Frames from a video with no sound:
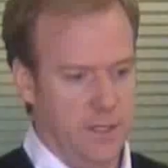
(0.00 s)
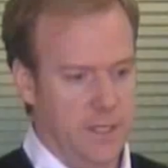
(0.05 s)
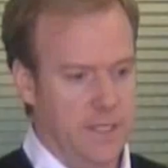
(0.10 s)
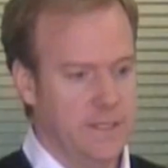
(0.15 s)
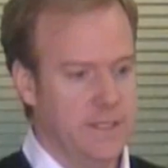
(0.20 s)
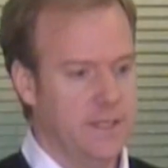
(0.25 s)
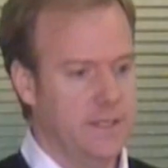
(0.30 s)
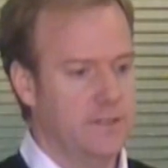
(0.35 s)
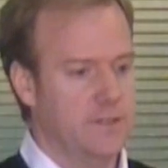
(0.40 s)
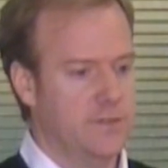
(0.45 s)

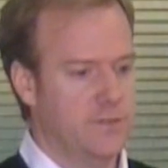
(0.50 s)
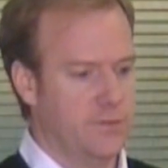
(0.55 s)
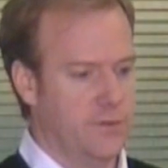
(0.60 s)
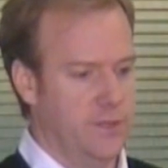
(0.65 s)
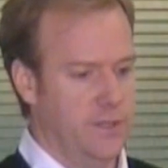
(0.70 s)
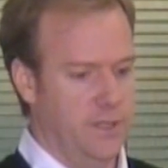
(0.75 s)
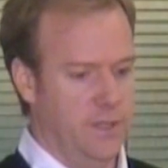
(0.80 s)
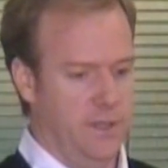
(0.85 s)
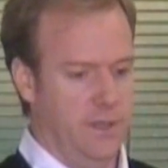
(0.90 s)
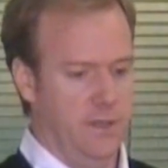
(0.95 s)
in the
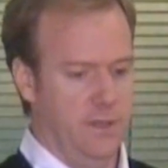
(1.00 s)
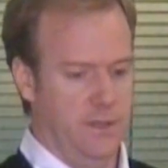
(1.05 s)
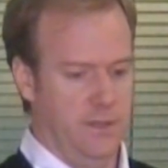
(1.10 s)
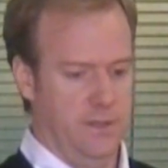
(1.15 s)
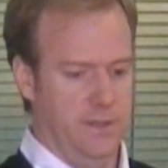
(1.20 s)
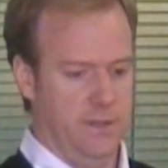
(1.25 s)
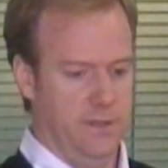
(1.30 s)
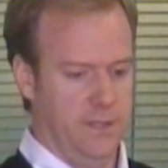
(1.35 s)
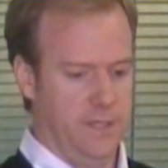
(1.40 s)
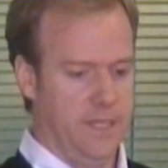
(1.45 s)
industry,
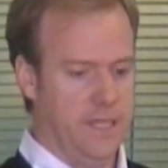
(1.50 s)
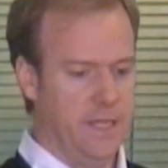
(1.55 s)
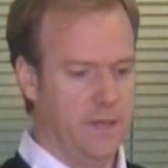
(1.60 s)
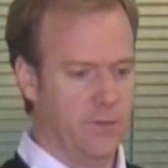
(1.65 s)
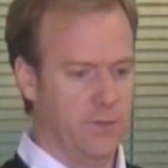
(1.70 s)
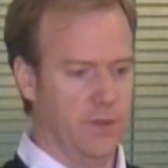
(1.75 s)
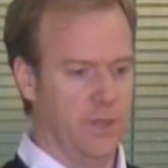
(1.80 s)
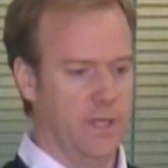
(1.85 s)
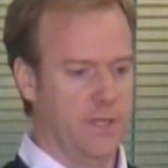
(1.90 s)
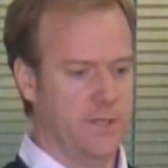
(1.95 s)
the key
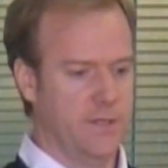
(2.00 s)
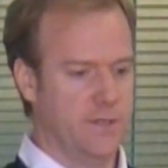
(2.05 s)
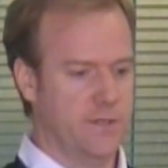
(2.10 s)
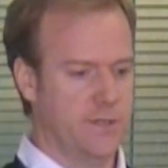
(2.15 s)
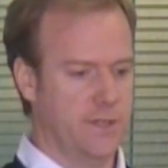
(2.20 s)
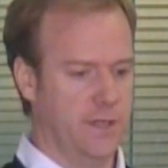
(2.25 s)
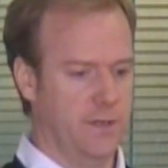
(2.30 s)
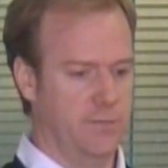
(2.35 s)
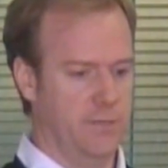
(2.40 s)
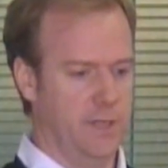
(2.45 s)

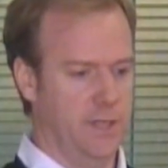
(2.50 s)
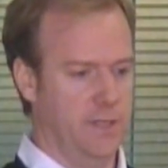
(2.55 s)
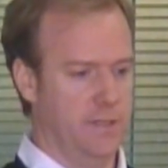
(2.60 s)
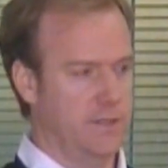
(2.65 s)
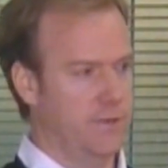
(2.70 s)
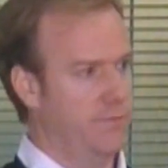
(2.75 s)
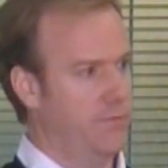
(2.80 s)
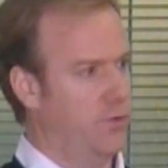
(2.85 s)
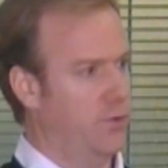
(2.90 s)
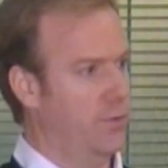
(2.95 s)
relationship that
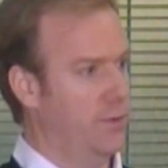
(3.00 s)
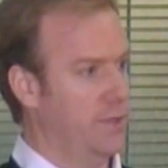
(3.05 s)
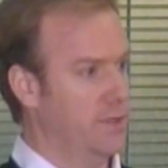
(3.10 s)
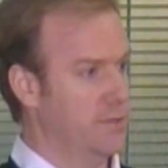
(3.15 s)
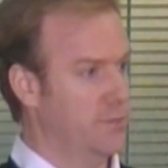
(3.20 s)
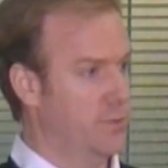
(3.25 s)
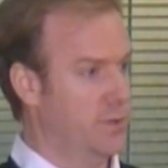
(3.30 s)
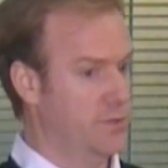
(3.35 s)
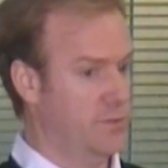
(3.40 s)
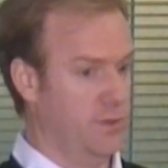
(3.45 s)
ends up forming
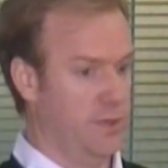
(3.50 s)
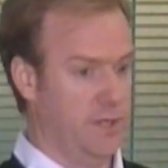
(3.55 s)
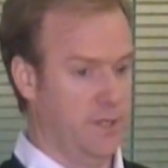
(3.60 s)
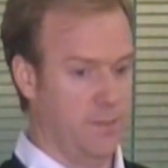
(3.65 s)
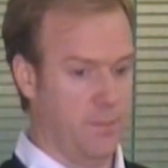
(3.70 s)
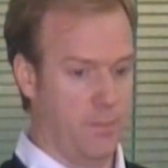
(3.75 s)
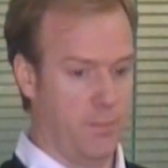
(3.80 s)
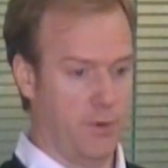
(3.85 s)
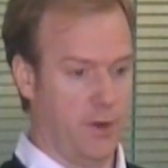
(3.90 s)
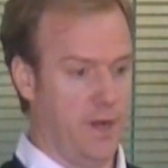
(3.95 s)
is
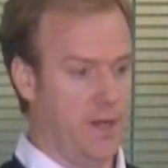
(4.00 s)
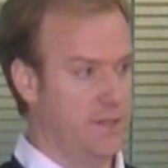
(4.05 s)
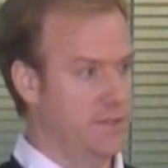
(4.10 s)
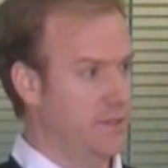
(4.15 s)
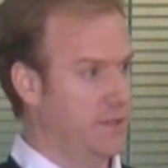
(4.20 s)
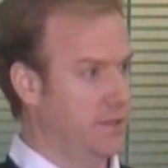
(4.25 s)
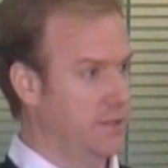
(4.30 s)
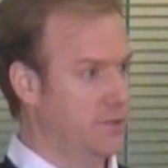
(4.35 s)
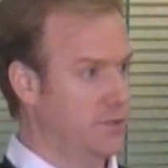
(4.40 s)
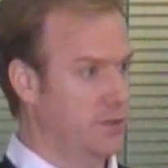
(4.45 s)
between brands
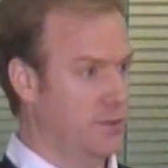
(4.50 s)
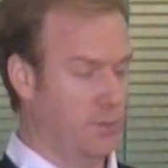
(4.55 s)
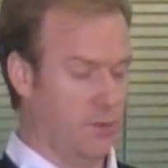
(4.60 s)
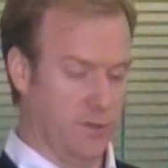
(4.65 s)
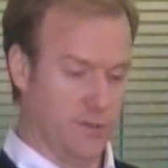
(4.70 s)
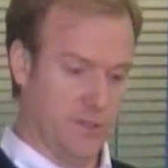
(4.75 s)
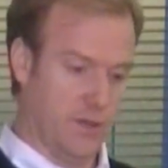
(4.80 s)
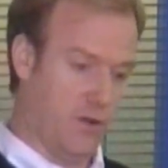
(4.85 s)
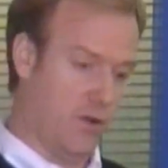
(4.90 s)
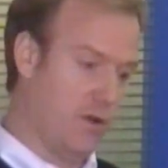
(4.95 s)
and
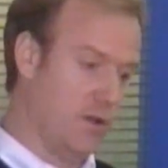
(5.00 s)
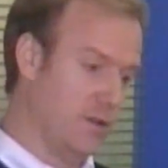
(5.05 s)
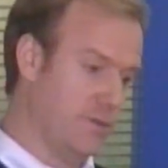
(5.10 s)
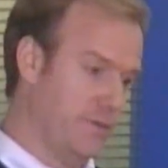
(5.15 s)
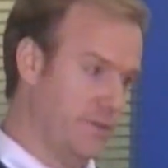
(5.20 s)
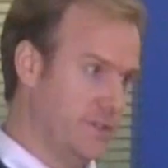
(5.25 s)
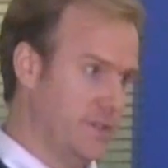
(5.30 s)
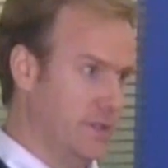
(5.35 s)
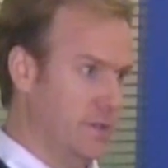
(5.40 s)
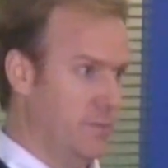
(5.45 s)
consumers, and all
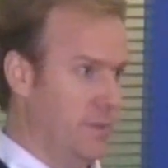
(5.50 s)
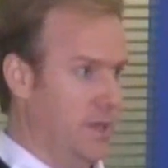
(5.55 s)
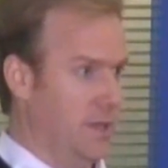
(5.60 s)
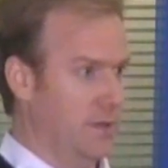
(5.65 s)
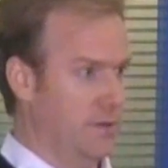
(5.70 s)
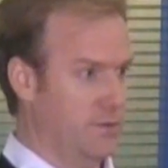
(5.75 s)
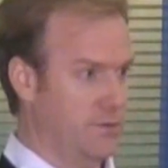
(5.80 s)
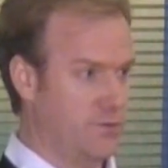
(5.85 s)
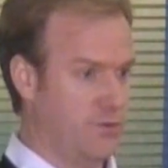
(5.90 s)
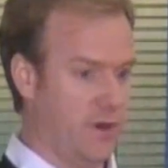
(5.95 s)
of us in the
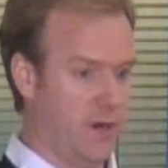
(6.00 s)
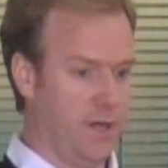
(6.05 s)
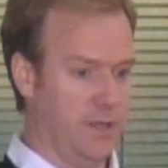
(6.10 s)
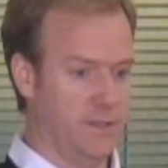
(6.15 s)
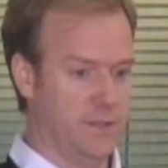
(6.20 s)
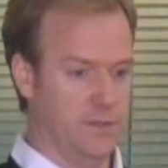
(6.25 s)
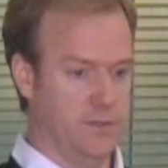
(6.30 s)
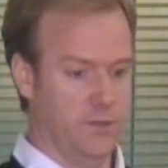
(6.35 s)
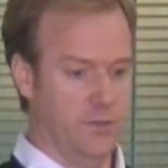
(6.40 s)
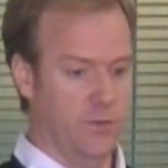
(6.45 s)
middle are trying
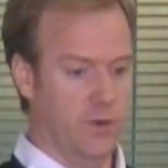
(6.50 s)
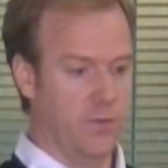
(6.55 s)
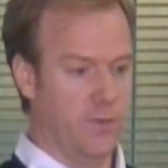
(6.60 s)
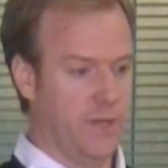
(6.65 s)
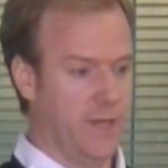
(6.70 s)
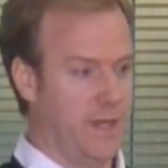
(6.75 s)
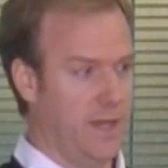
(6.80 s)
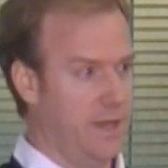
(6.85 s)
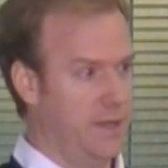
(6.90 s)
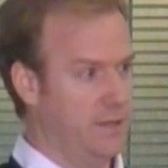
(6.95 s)
to do what
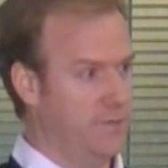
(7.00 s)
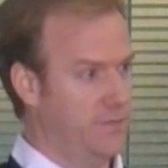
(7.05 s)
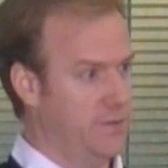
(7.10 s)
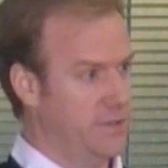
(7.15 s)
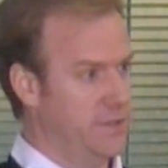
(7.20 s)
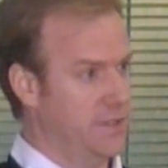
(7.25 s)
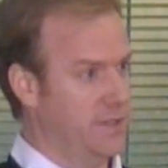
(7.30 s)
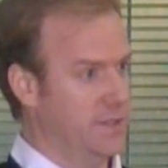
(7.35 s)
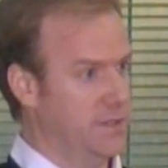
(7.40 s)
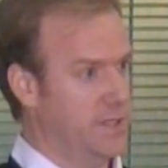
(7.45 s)
we can to
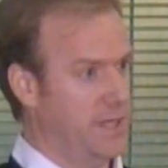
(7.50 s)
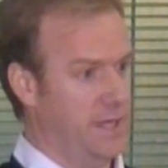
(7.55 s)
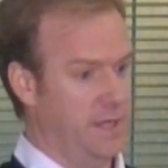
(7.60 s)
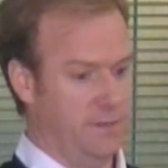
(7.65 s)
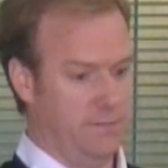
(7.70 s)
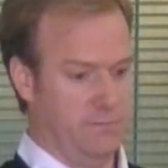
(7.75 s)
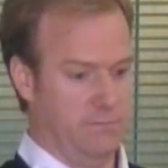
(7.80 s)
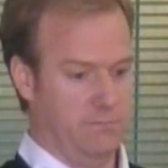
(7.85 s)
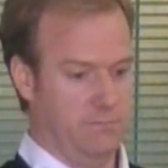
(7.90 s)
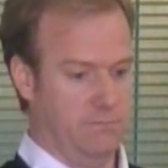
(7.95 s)

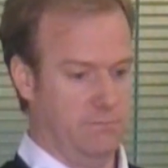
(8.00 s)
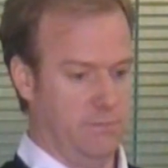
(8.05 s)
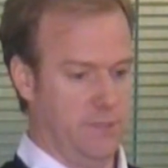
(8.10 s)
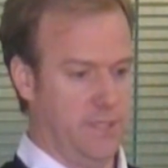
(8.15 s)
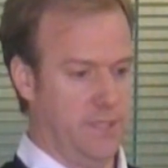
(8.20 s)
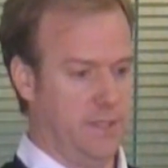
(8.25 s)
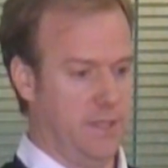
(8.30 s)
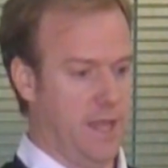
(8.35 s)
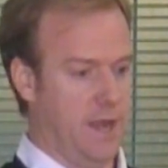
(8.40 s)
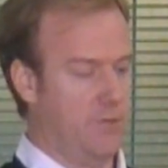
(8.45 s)
facilitate
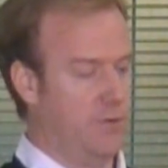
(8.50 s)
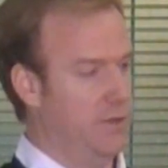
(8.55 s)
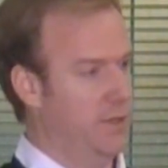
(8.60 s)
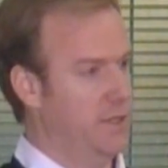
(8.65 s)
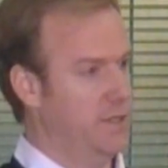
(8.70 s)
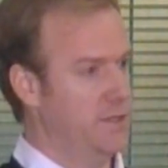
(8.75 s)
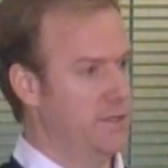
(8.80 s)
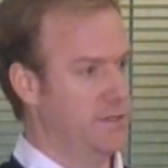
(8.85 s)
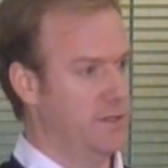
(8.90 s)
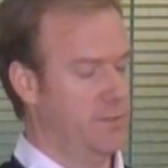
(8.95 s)
that
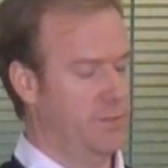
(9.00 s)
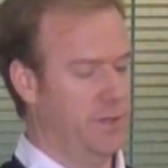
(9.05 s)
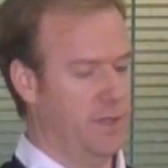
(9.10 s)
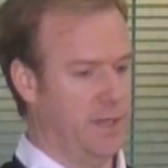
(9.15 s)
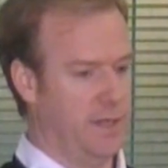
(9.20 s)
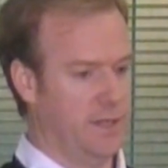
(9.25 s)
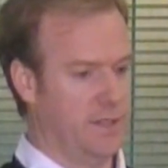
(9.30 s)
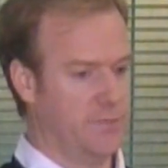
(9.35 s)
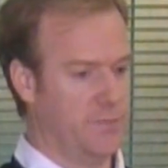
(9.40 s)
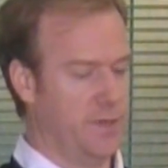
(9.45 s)
relationship and
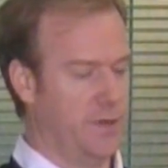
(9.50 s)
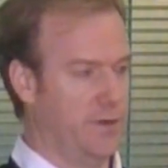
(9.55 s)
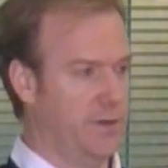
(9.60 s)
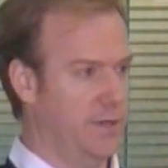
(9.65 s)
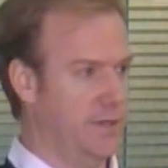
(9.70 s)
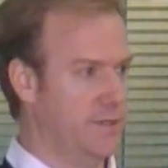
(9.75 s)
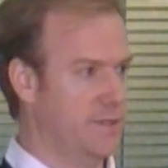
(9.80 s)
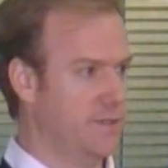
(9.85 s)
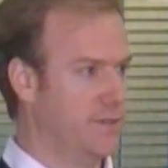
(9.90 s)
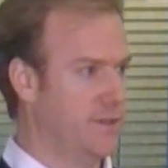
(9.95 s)
that
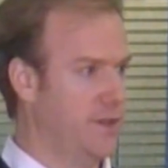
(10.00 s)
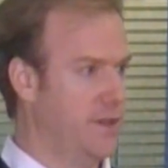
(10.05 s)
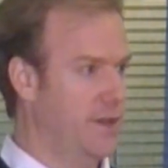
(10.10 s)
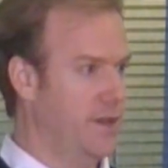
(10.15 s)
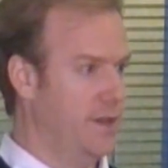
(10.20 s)
experience.